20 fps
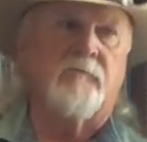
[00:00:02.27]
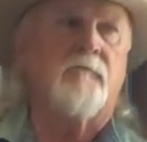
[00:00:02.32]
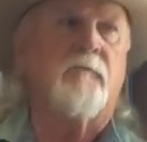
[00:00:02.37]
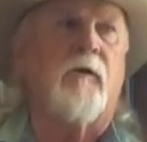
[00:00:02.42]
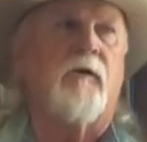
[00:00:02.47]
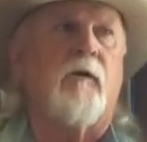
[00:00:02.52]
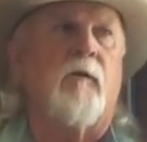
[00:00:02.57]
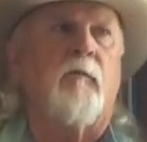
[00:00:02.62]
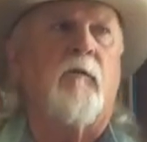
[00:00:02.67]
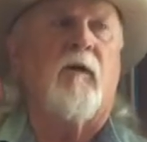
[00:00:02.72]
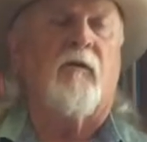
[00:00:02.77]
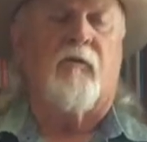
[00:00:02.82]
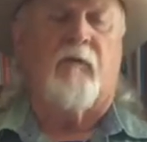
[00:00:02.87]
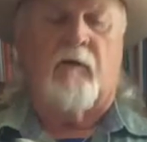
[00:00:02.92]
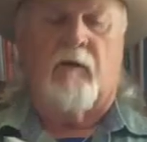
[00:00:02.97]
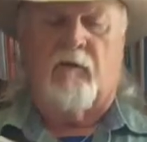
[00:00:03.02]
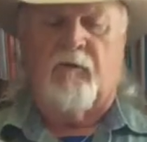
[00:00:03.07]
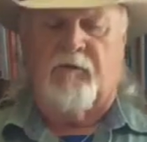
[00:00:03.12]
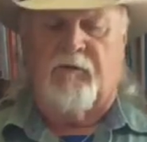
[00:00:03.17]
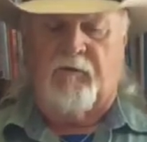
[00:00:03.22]
Bull
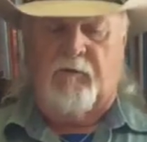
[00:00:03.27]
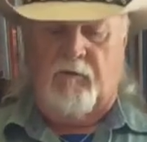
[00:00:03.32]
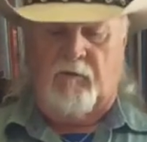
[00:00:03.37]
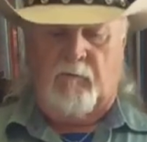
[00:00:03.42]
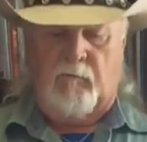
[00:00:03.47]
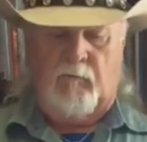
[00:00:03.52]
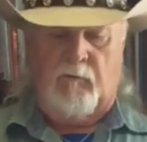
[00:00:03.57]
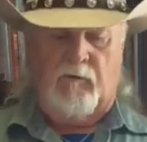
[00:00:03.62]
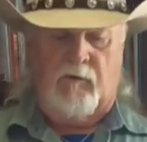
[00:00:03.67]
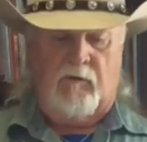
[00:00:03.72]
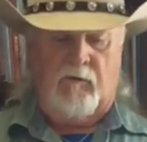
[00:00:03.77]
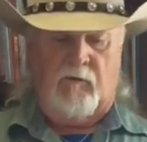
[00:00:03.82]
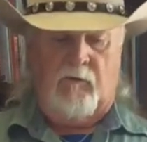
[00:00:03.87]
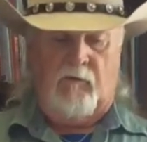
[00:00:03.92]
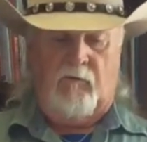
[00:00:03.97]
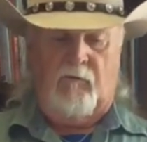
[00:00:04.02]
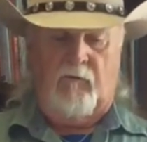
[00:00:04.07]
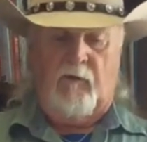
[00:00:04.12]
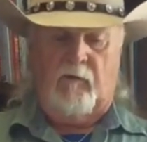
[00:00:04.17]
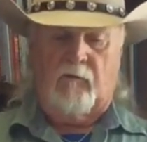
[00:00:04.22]
Buffalo. This is a book
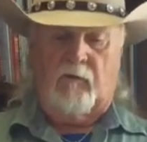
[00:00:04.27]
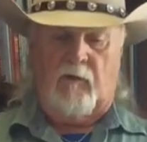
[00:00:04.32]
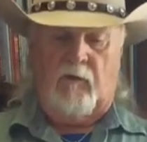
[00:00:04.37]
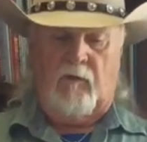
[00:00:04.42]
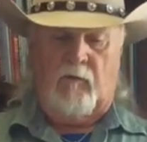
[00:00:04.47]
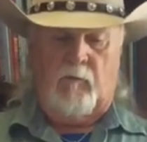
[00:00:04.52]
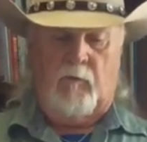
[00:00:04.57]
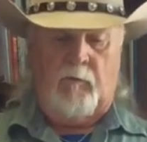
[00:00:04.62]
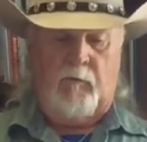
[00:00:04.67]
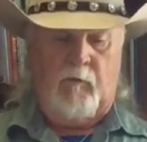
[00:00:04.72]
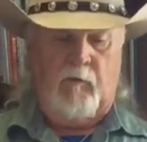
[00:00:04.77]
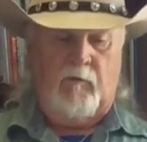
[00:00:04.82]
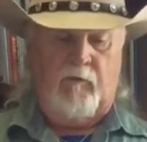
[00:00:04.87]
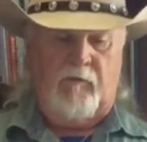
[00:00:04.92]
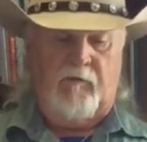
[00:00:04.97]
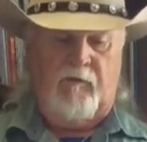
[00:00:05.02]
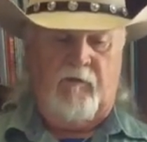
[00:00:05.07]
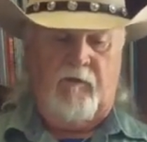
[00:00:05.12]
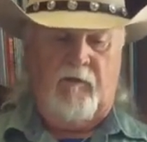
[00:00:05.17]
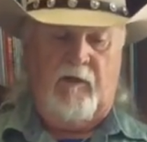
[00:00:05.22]
of Oklahoma
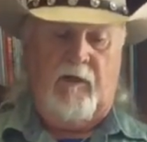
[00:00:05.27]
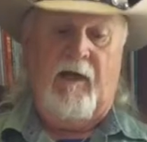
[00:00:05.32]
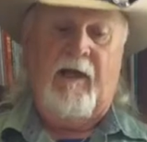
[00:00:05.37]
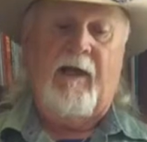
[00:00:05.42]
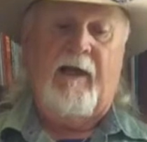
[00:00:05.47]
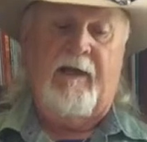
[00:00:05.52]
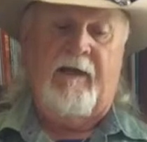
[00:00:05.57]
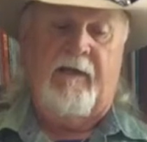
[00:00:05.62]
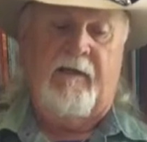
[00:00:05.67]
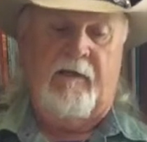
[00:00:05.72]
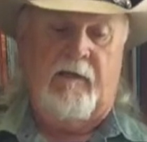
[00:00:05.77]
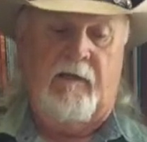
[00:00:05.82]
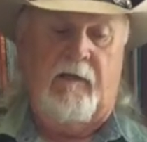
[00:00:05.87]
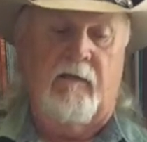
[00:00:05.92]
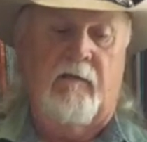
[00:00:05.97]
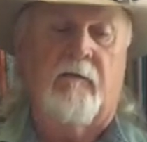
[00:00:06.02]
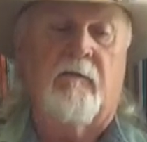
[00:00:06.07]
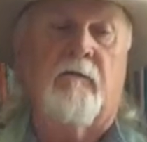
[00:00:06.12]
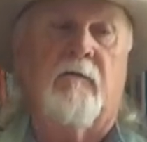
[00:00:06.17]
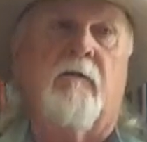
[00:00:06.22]
poetry that I edited.
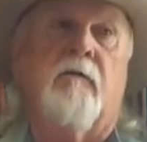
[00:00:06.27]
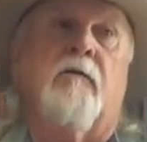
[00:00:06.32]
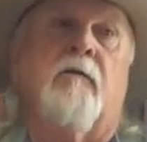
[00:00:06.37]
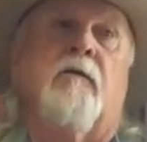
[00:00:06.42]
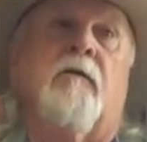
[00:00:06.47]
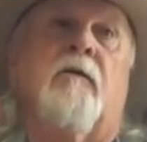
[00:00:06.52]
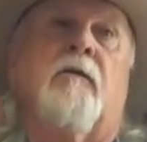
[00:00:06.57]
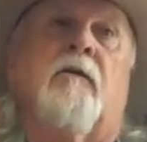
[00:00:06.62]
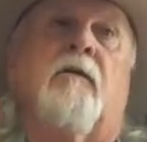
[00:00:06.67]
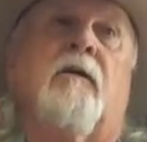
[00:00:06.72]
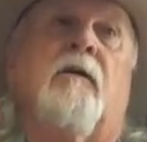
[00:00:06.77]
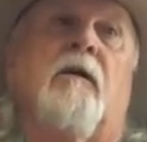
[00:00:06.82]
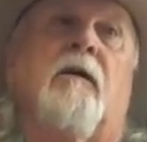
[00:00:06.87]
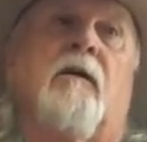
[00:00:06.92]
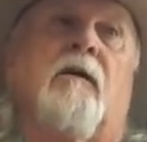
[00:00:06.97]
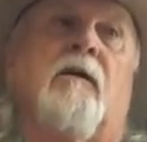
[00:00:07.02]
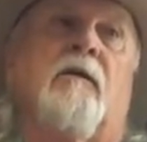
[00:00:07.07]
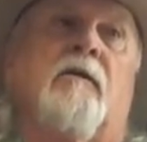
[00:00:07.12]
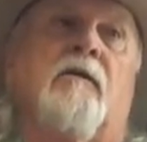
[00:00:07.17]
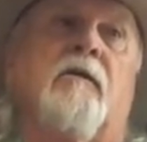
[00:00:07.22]

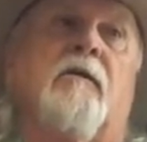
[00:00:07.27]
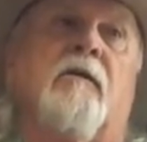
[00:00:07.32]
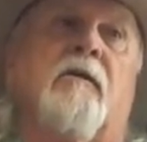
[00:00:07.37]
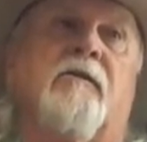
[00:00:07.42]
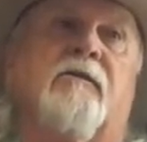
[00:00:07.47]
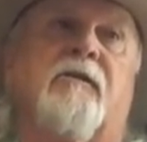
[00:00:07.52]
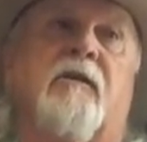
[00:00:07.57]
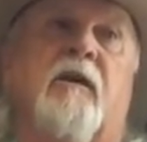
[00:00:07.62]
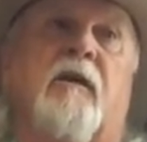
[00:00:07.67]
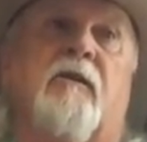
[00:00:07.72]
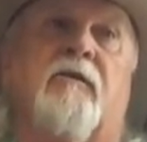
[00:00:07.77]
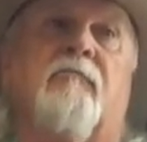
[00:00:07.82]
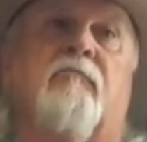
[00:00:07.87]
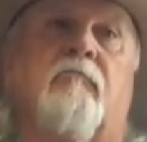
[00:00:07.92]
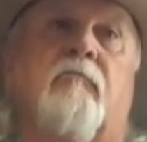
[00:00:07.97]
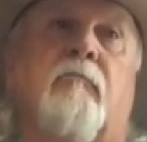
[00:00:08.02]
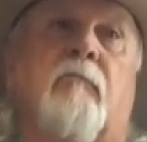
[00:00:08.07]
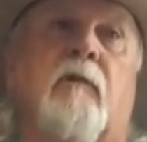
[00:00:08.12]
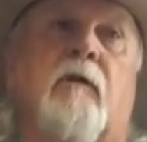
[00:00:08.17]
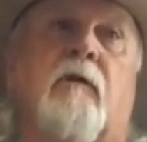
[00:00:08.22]
It's got
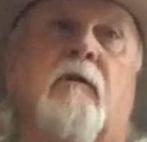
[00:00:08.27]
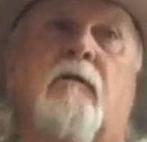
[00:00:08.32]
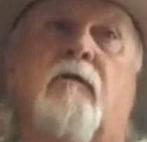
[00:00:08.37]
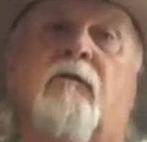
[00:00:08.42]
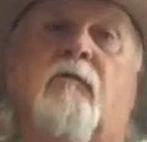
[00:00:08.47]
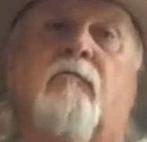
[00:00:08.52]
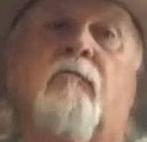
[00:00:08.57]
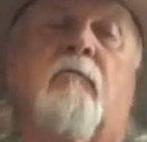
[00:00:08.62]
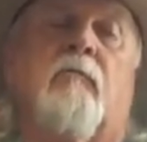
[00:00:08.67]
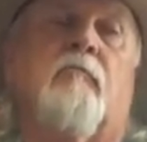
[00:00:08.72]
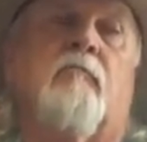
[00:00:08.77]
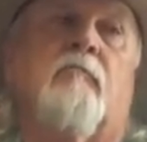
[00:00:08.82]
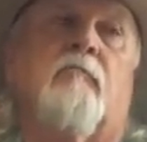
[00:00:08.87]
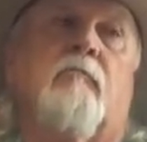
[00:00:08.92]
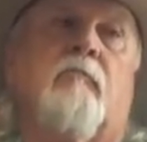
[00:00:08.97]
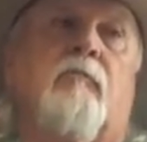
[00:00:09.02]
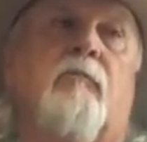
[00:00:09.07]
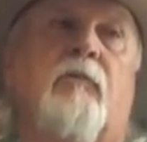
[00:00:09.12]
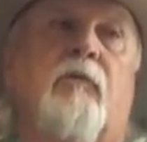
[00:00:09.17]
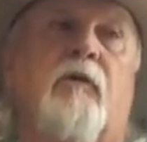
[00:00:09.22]

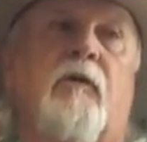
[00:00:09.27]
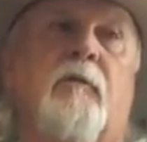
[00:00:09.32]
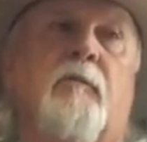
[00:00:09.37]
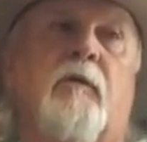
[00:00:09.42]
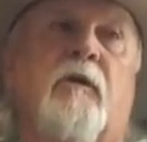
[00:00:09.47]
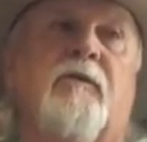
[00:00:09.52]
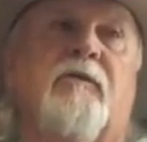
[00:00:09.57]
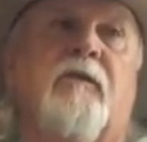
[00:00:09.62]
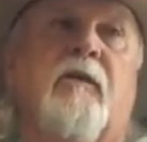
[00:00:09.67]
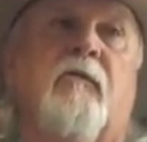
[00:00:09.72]
pretty much